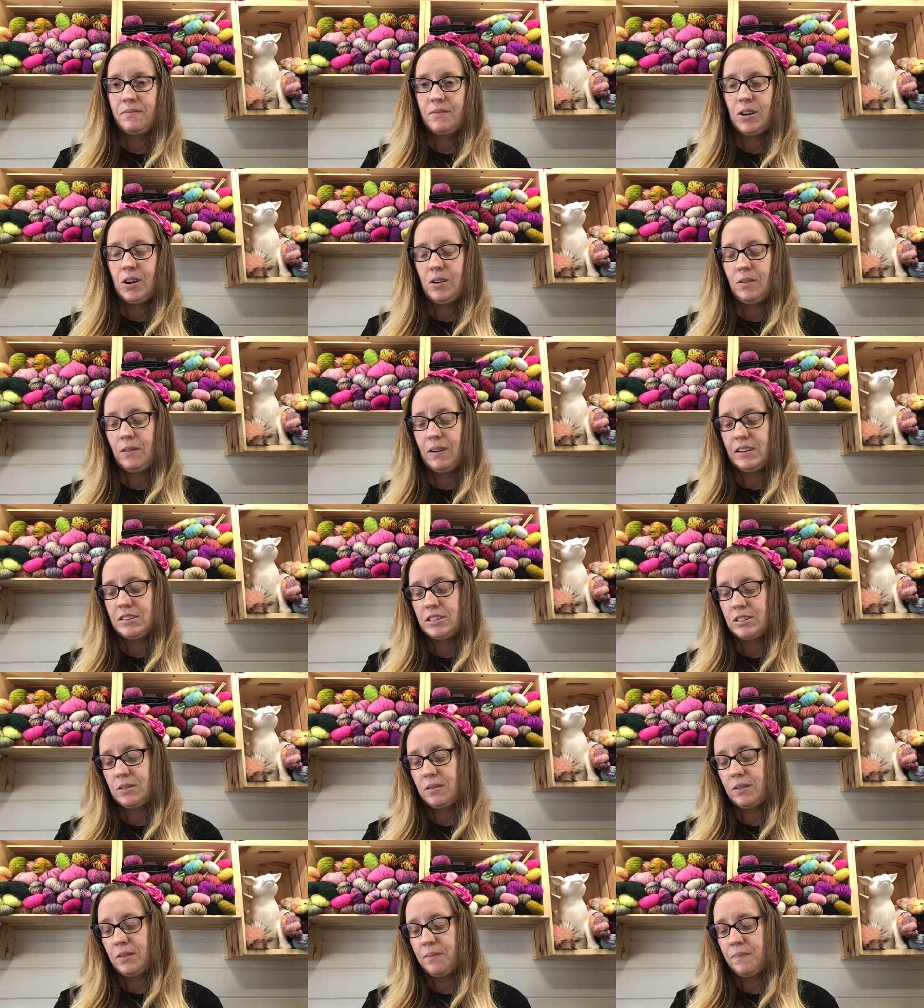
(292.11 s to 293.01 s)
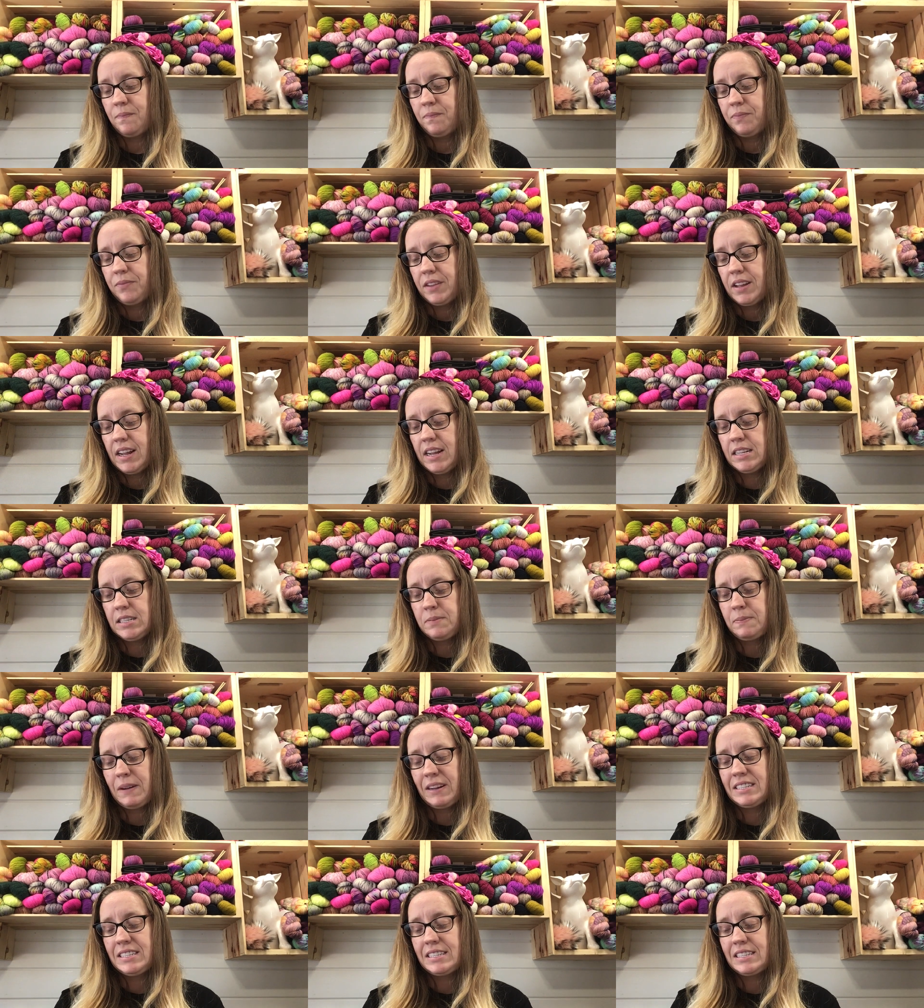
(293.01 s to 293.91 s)
Or no, I'll show you. It's
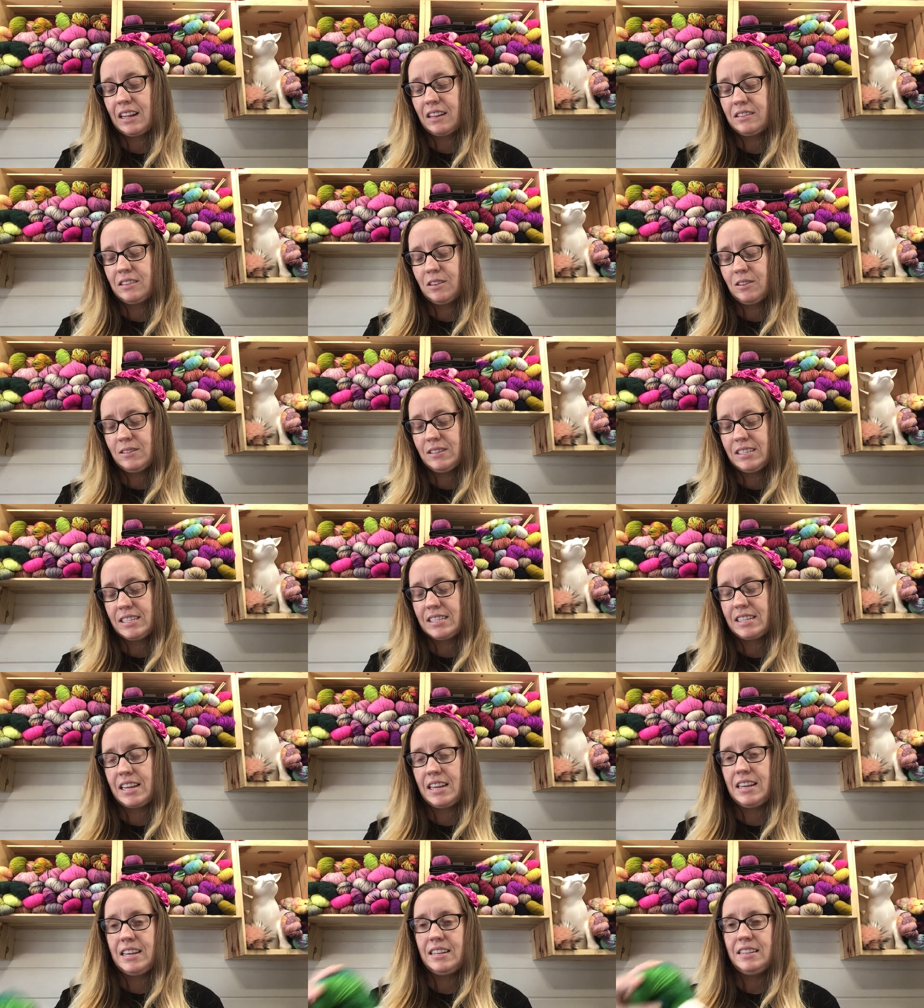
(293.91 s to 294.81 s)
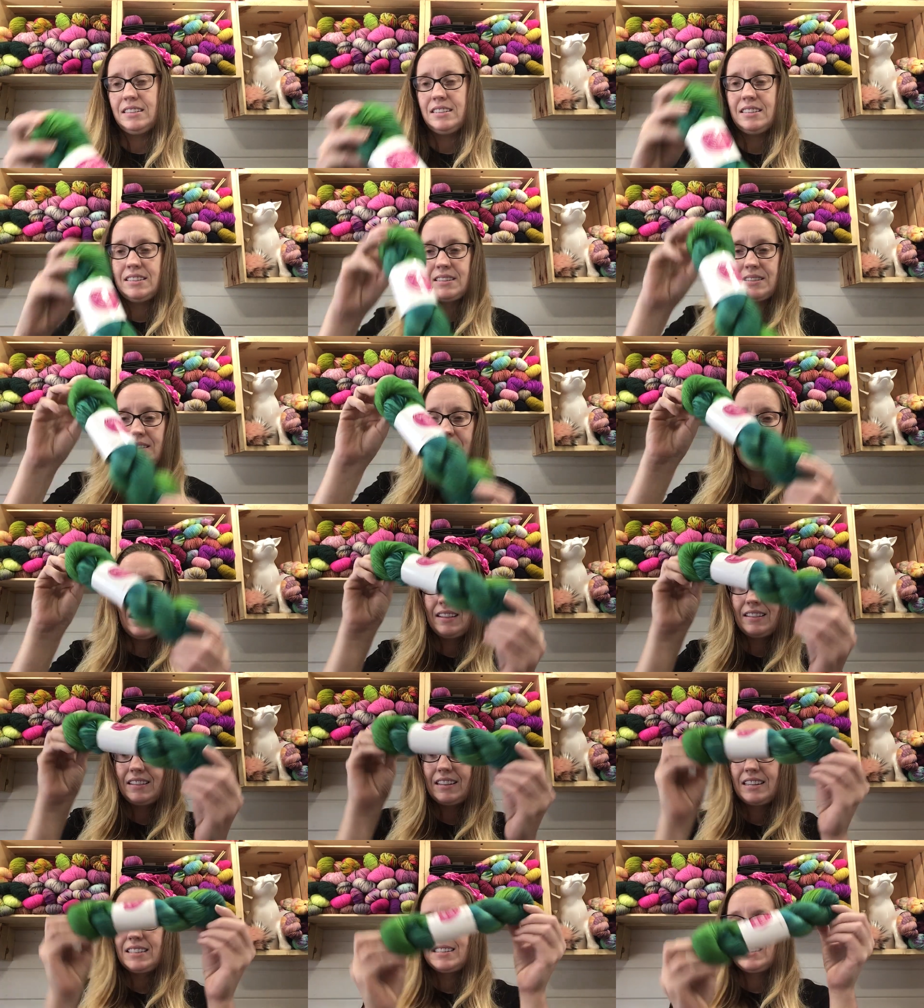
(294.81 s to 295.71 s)
by Southern Skeins,
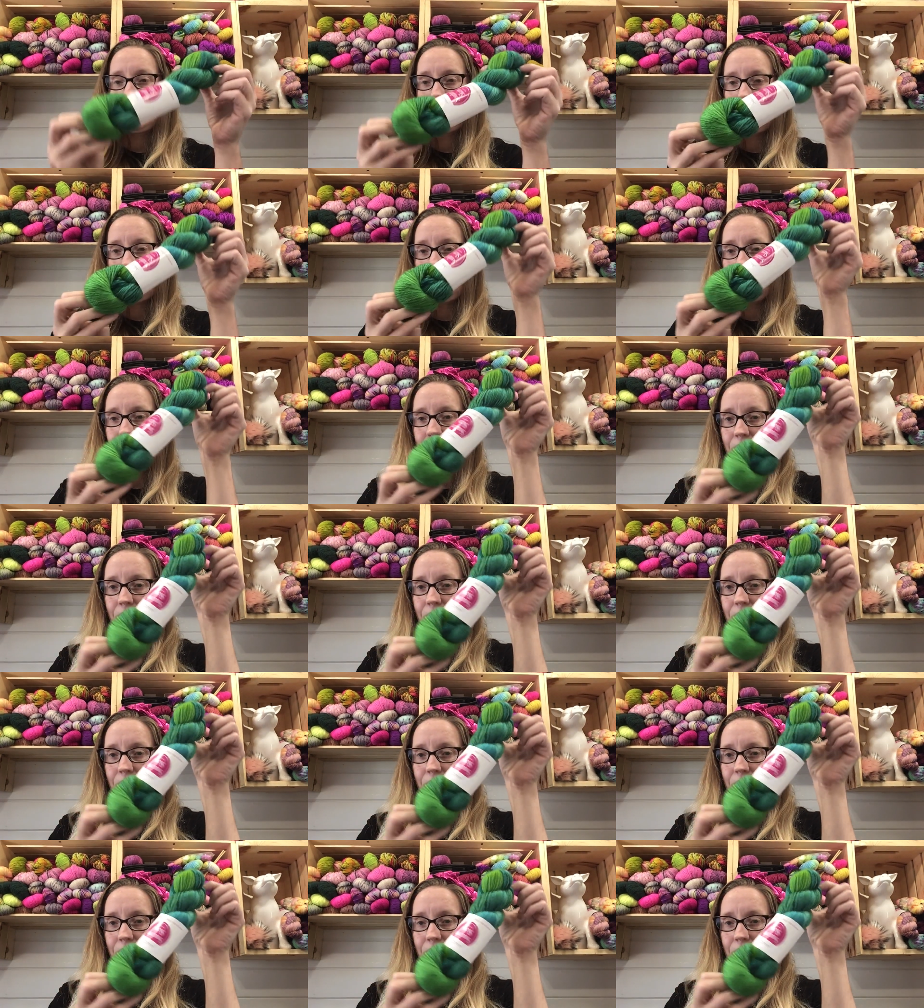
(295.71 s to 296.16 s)
and this is it.